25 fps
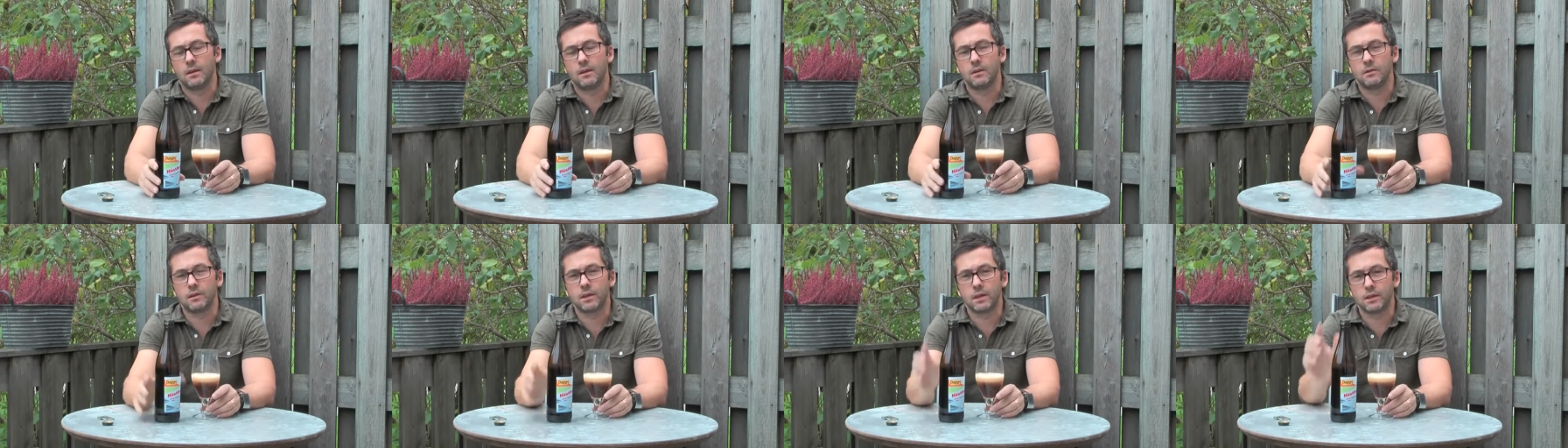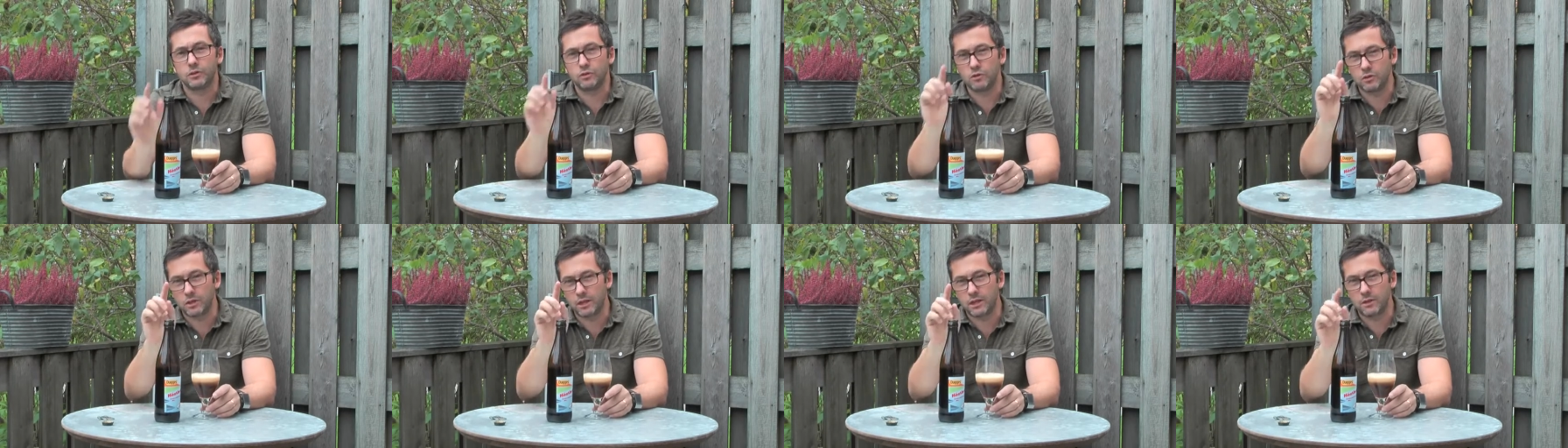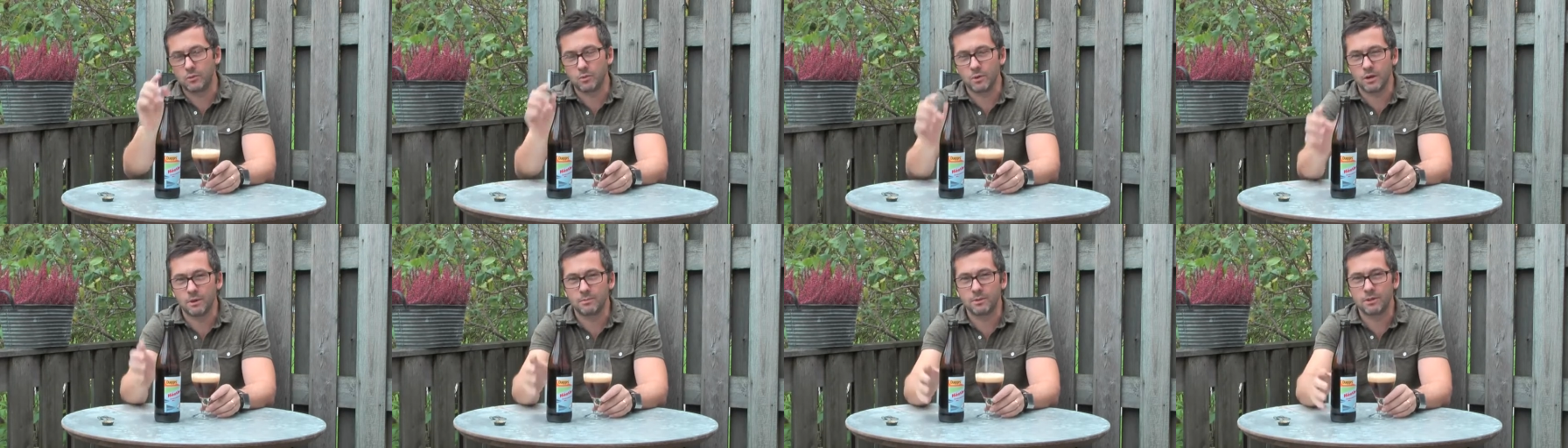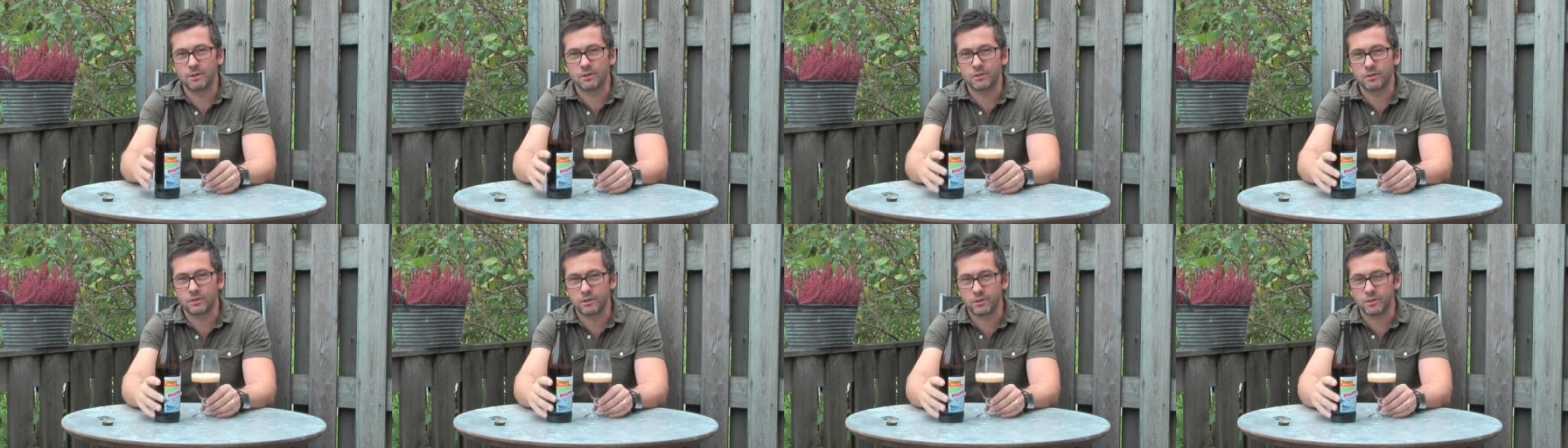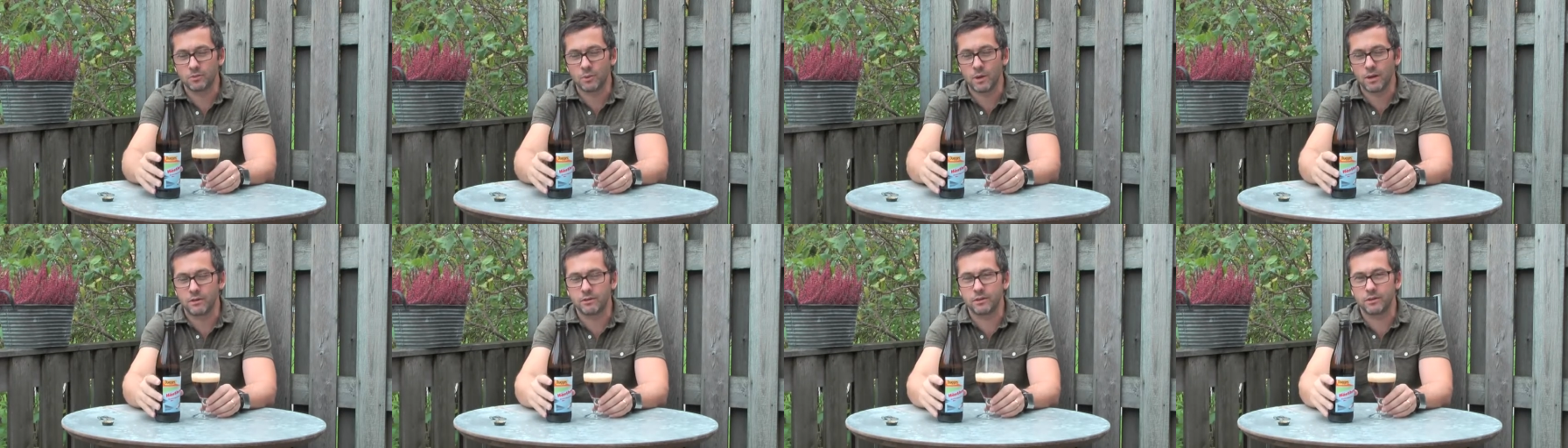Okay, you keep quiet because you're going to
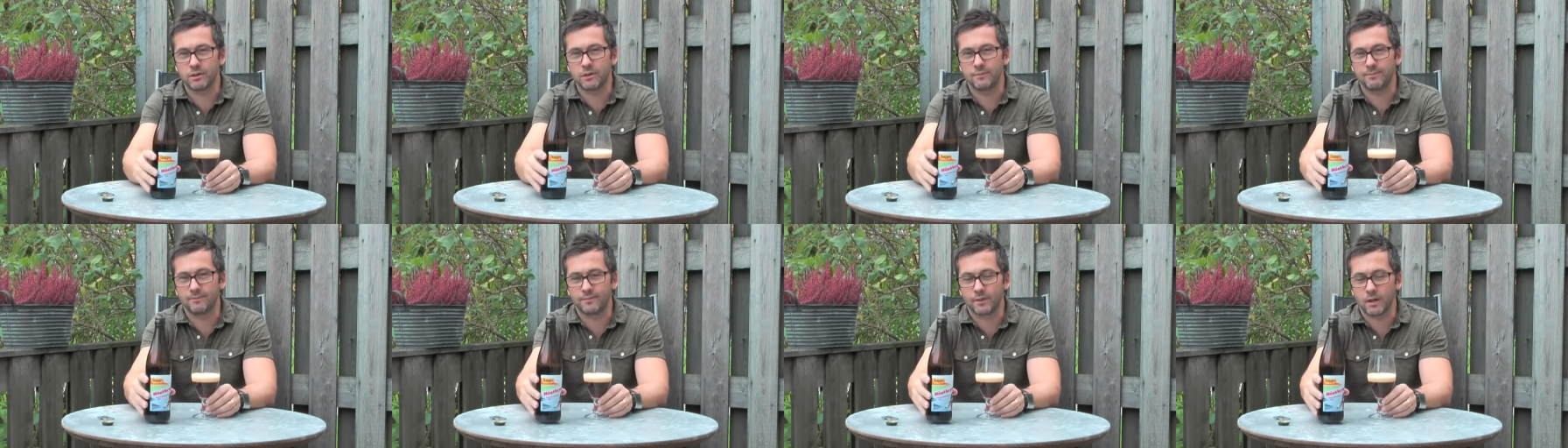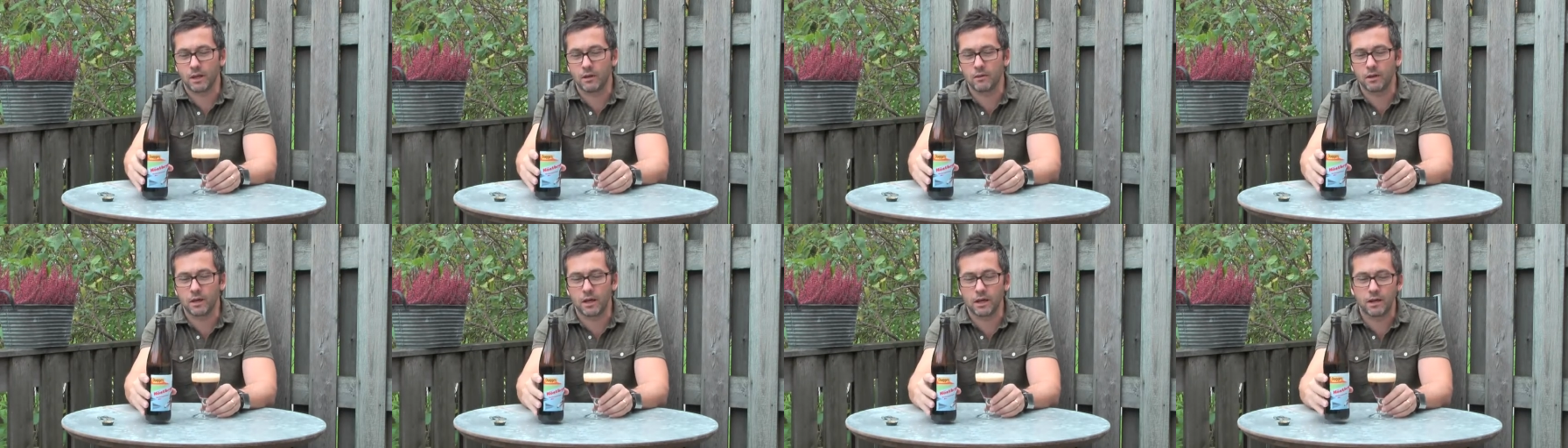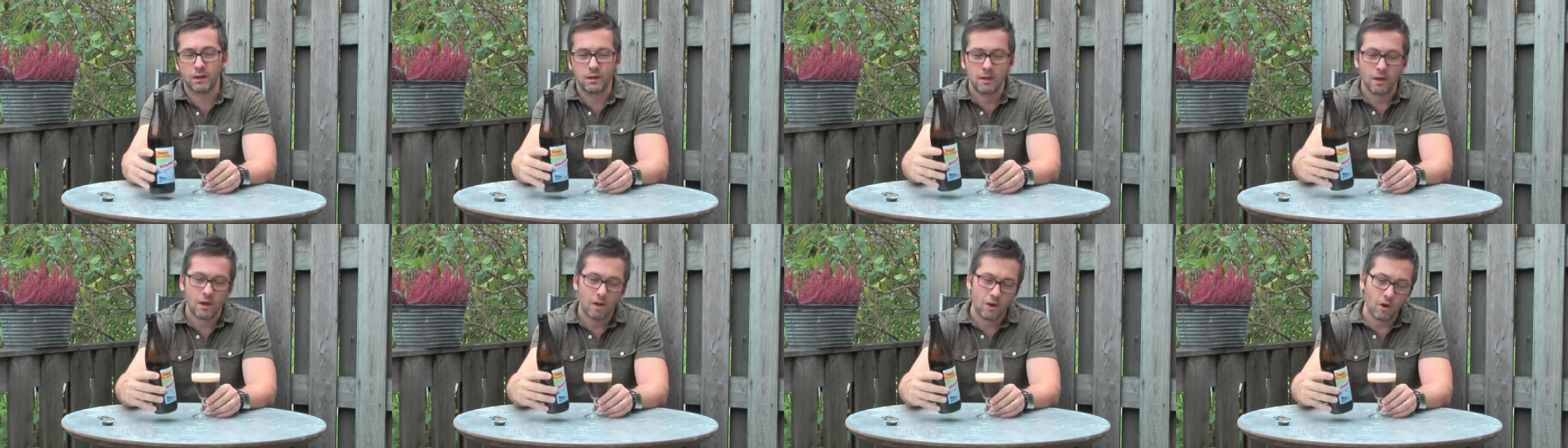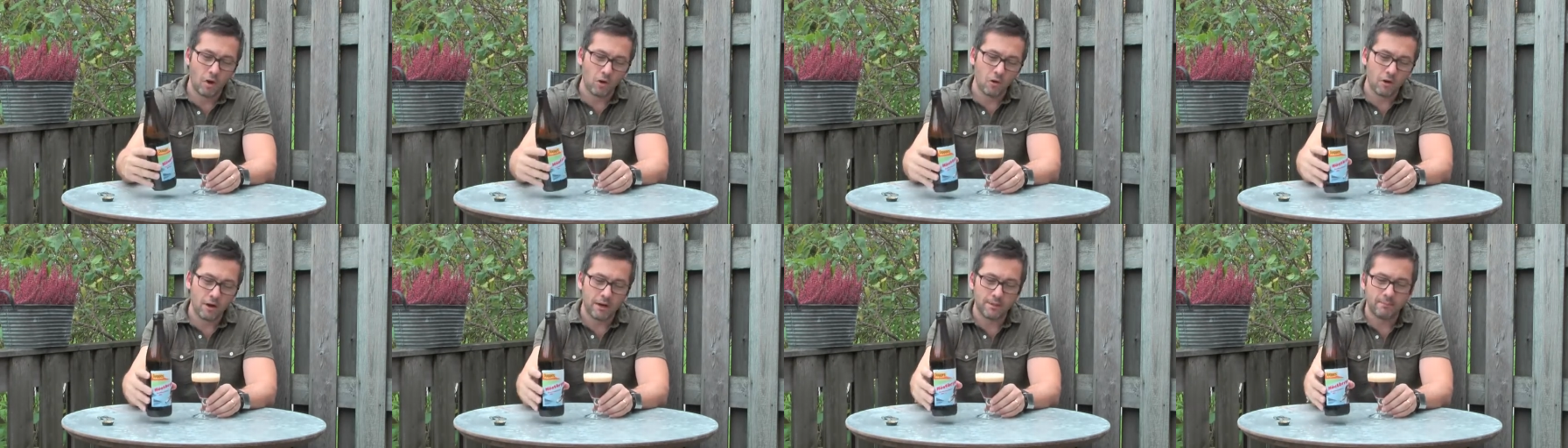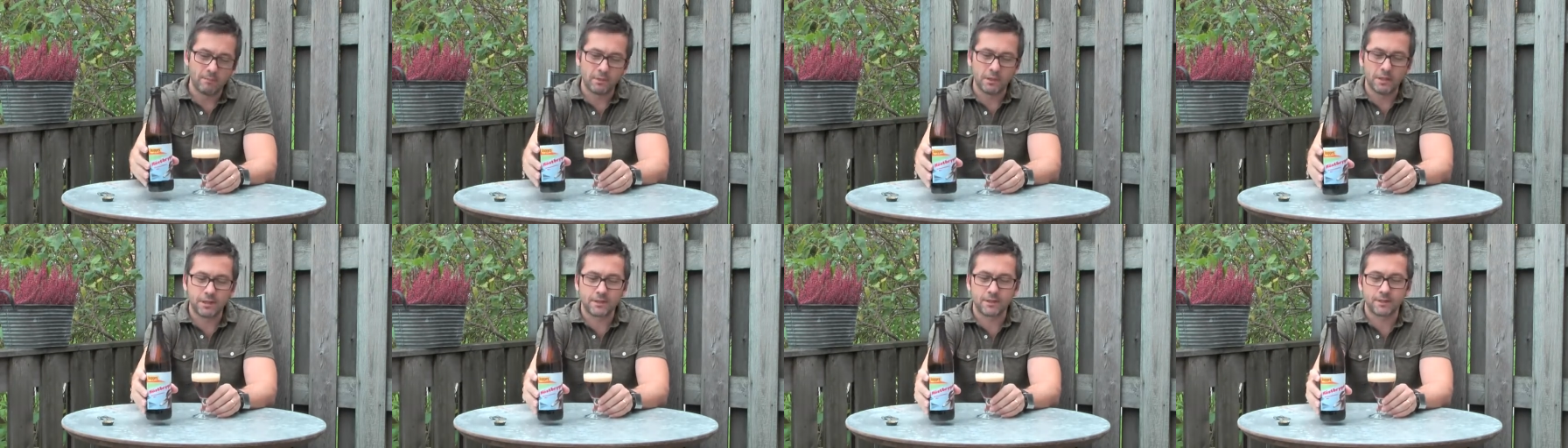swear. okay. All right,
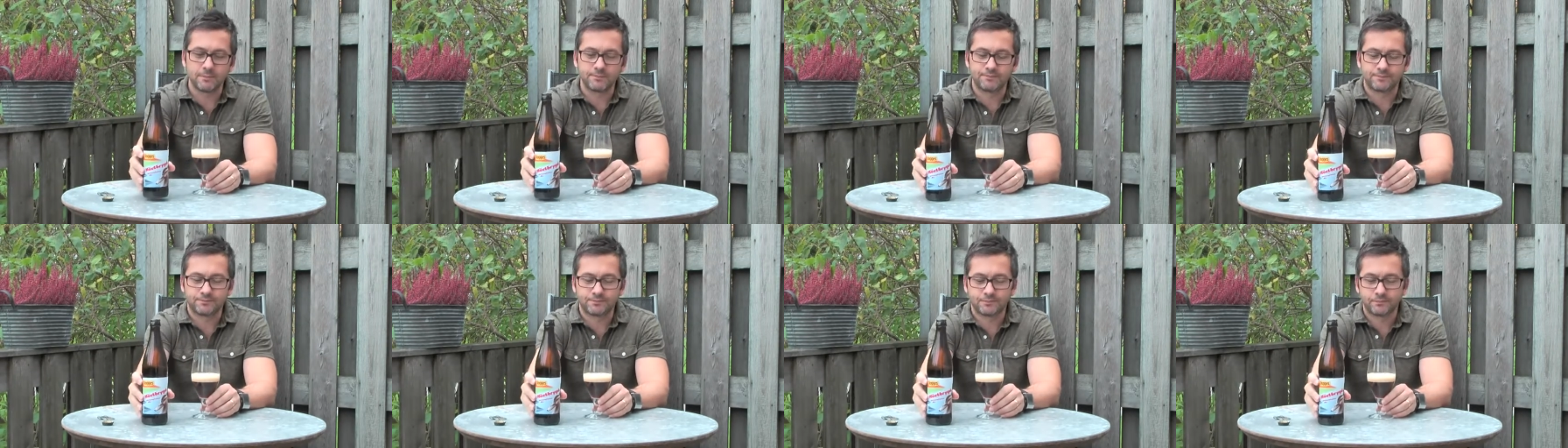but listen.